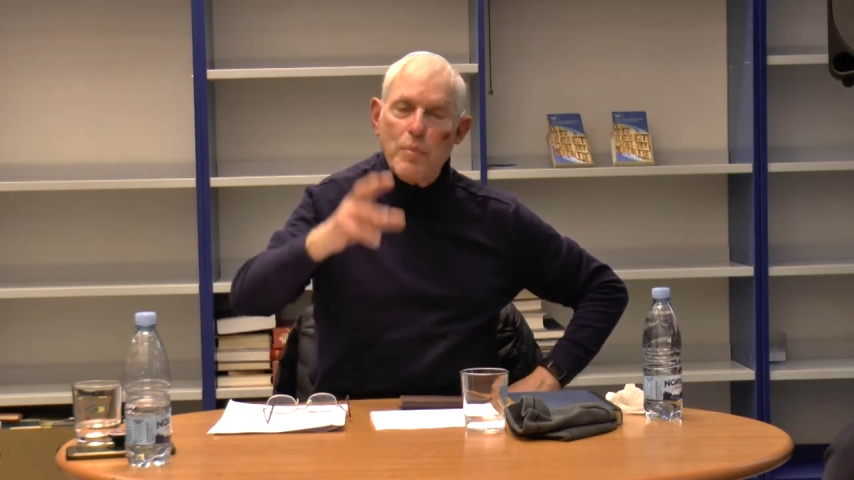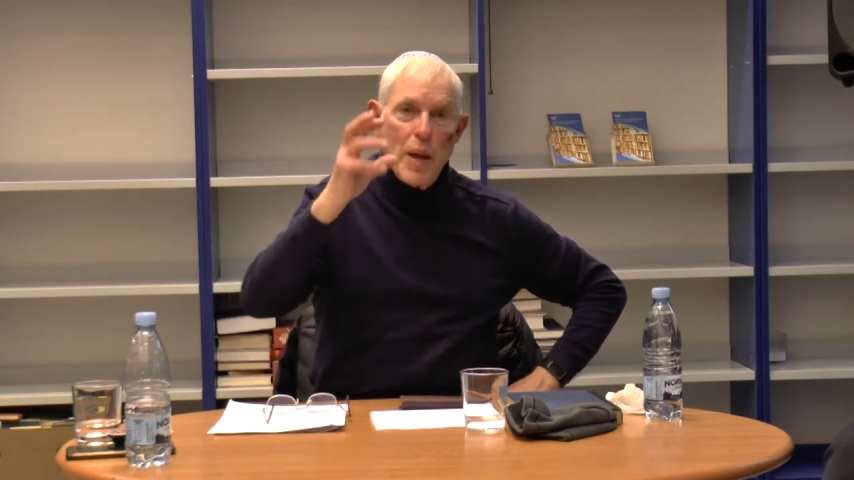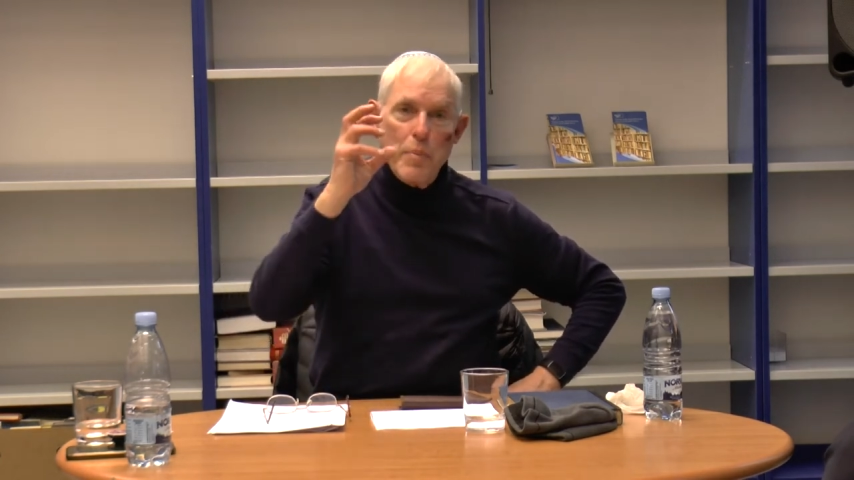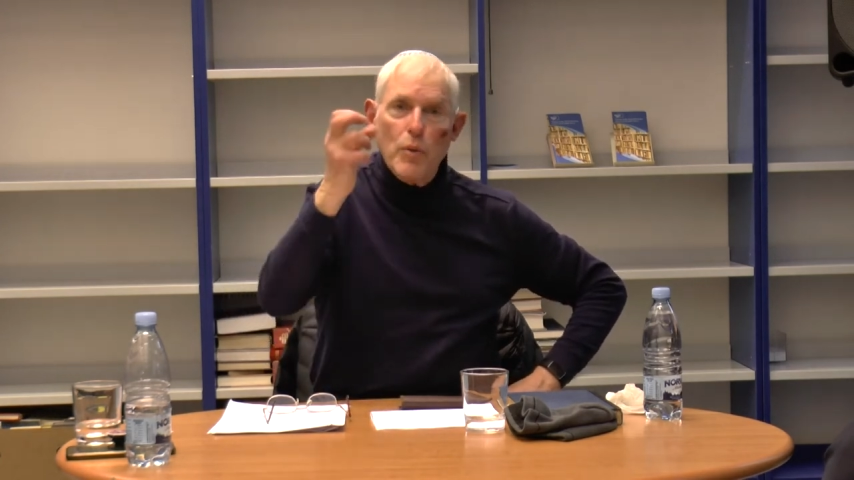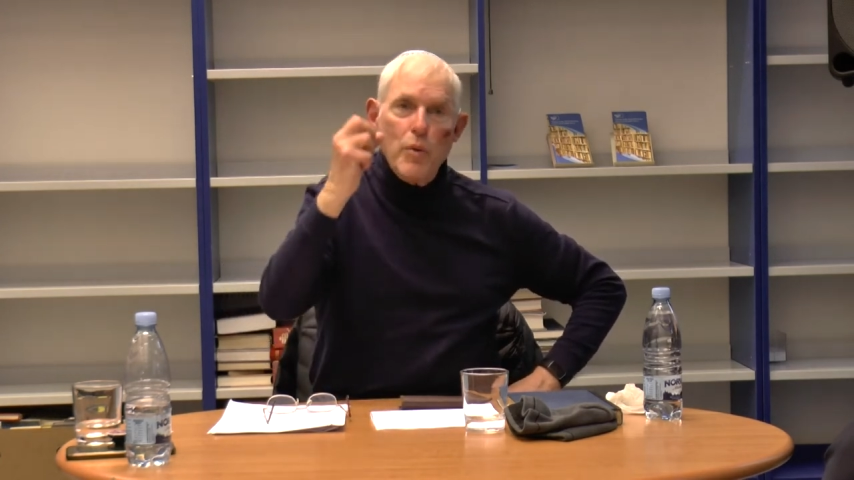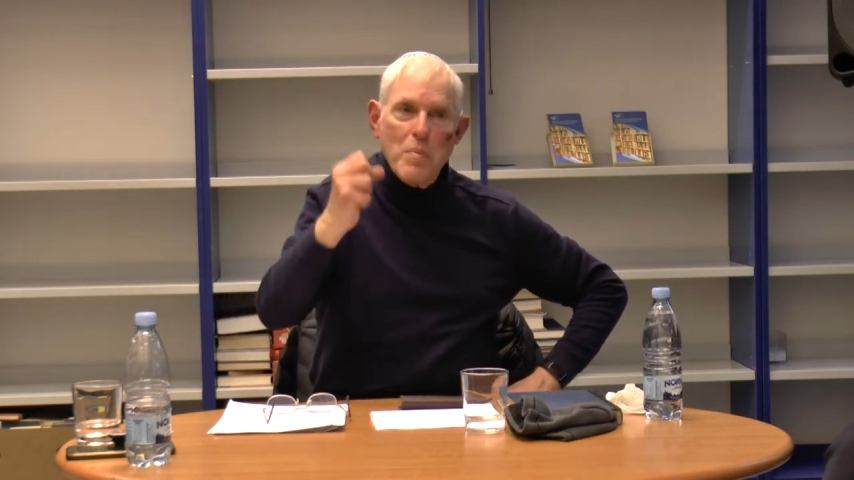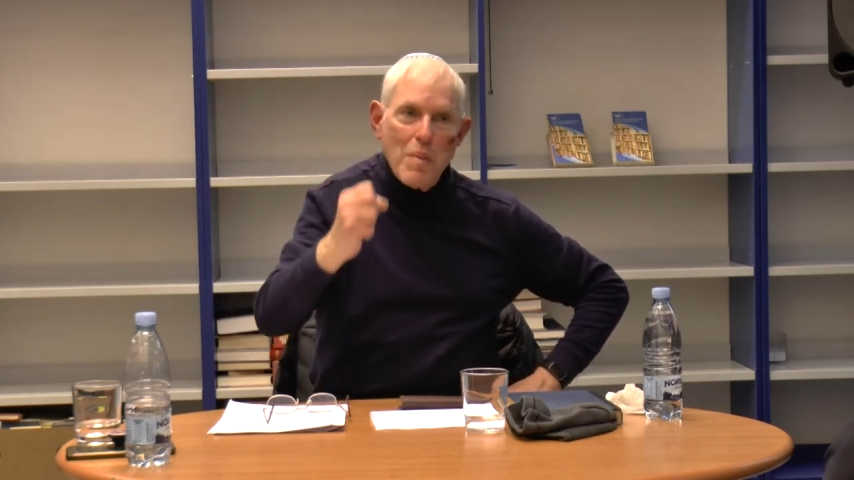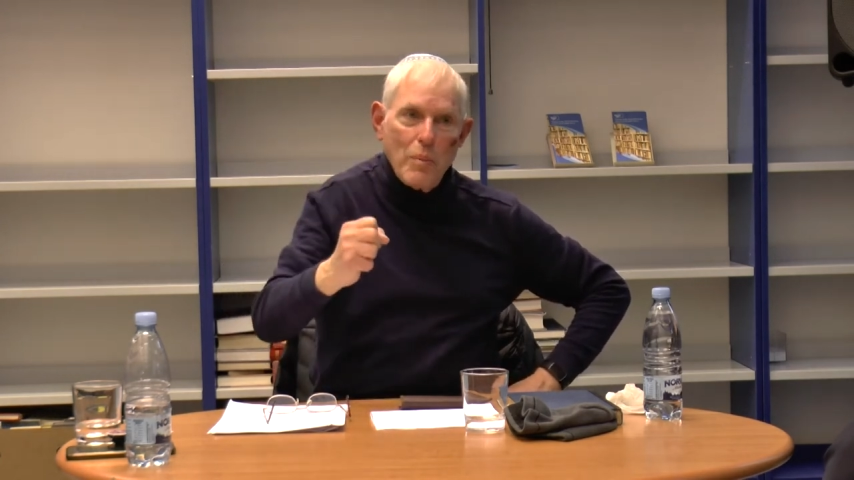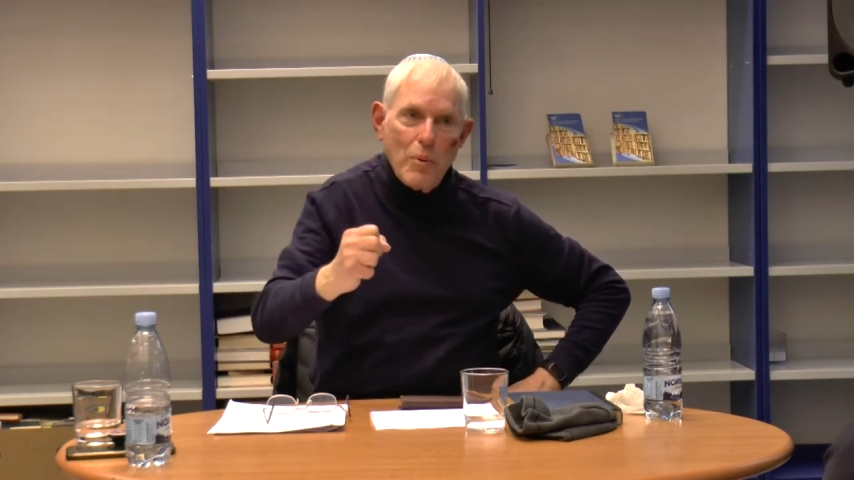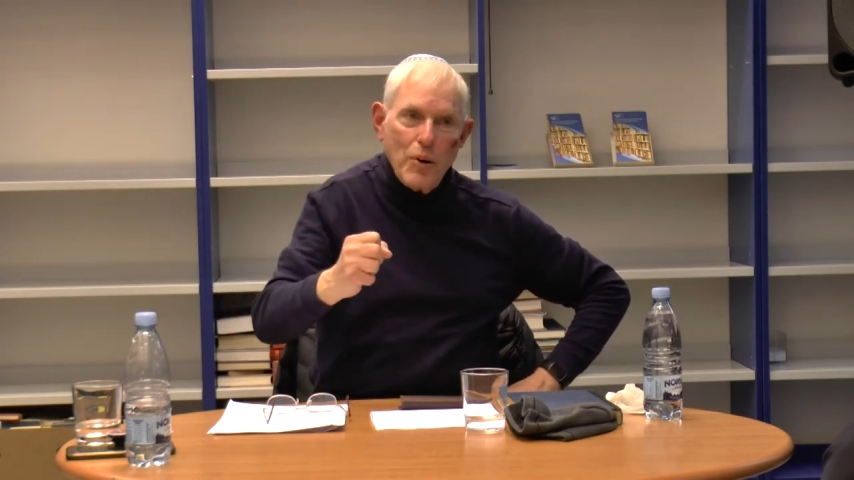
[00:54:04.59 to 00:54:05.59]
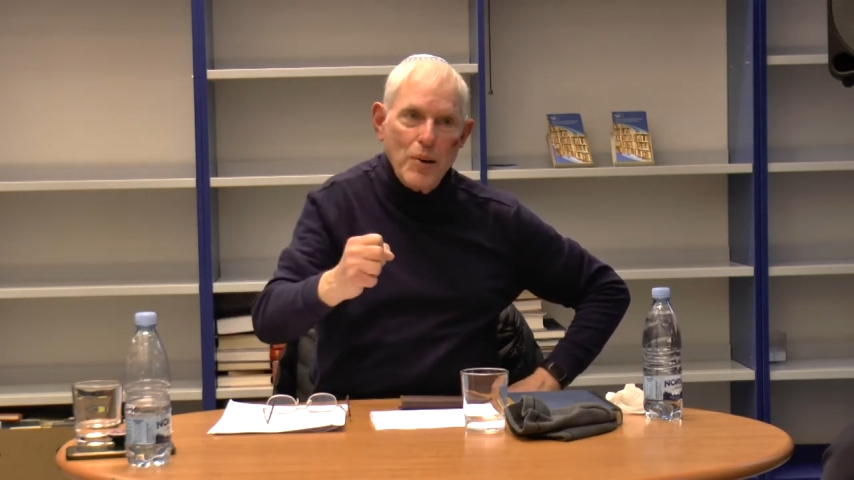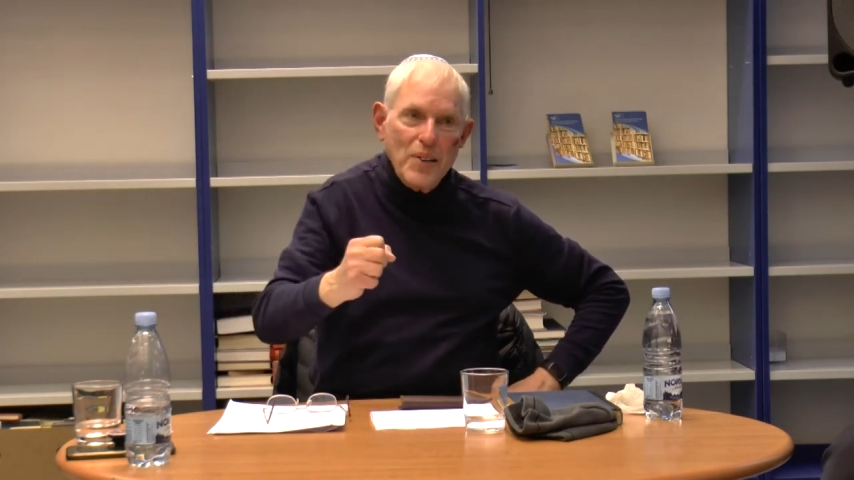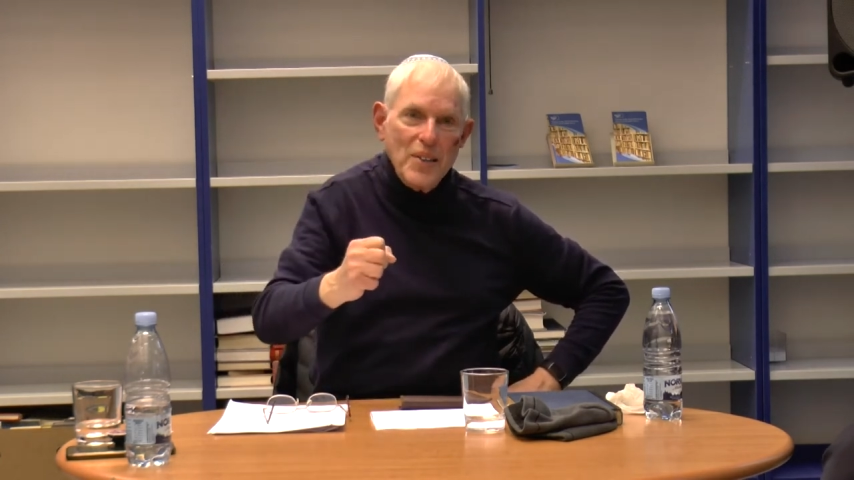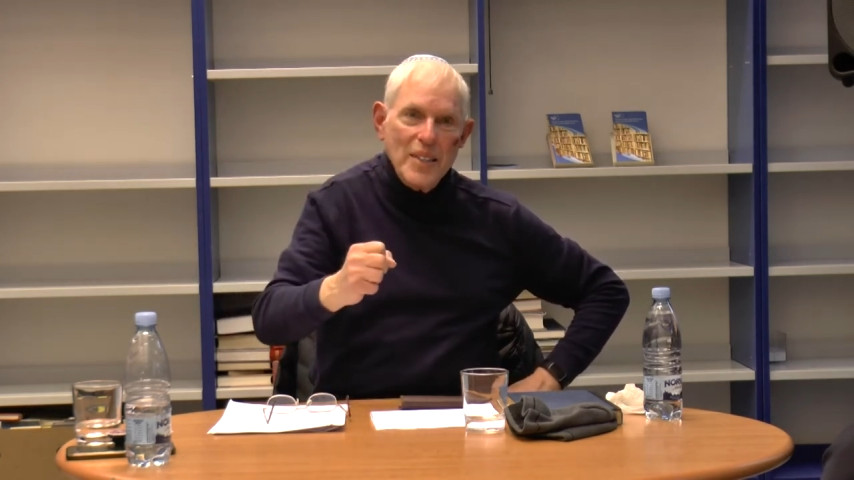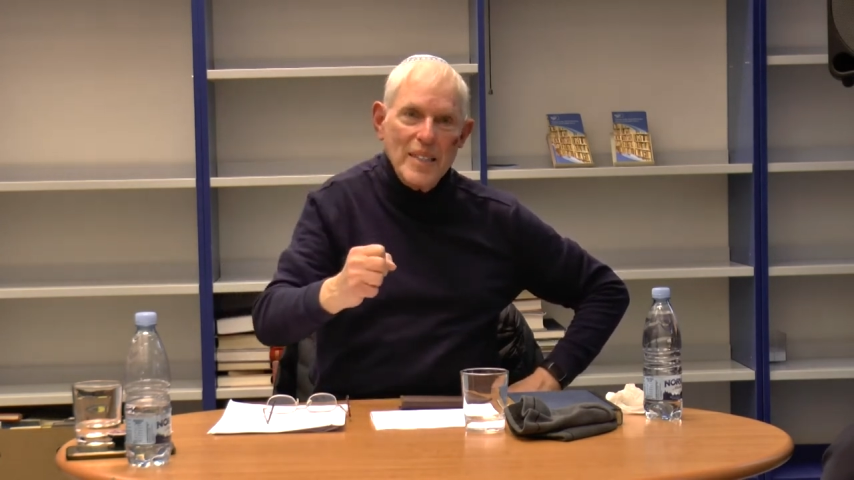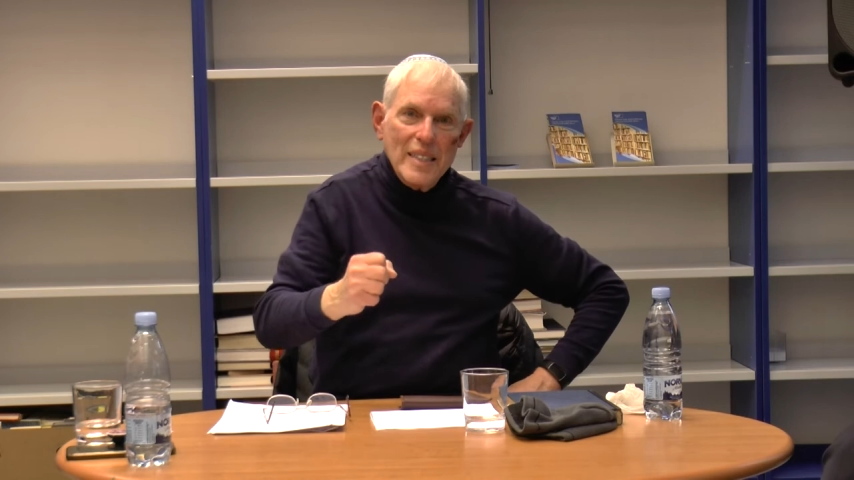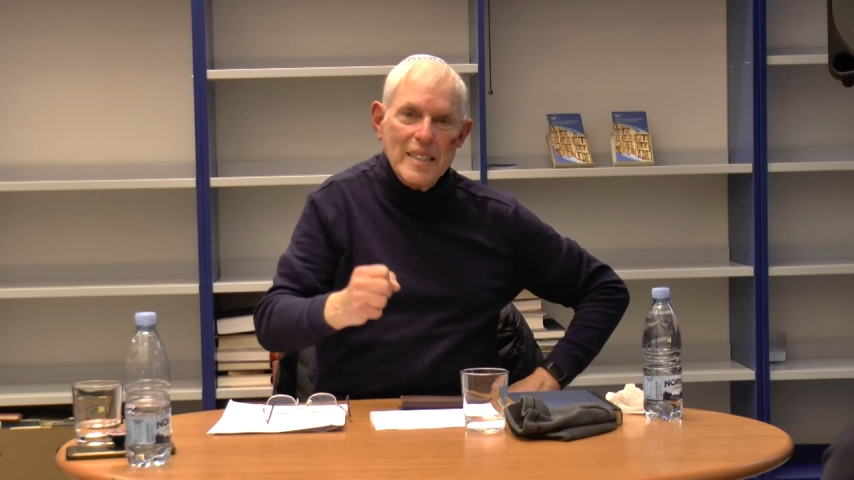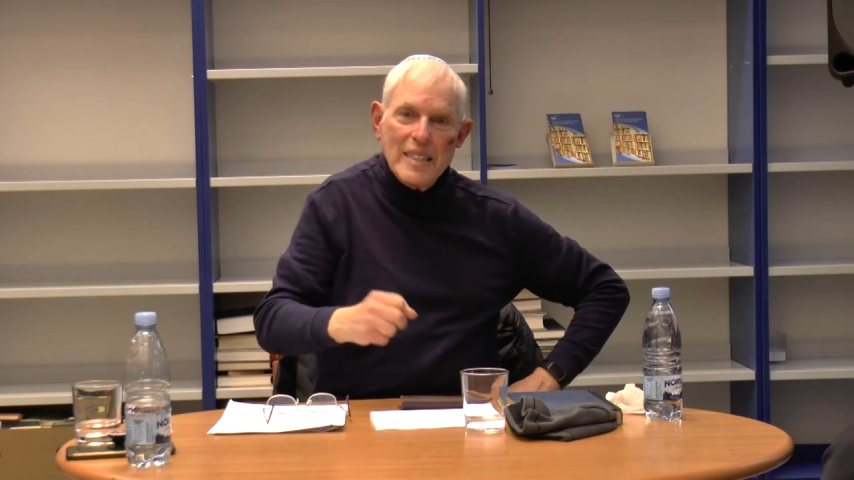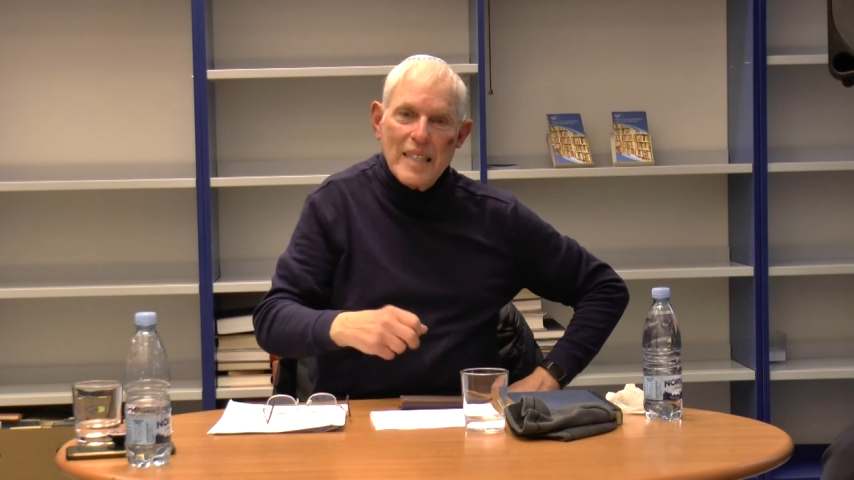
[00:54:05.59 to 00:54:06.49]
that people remembered,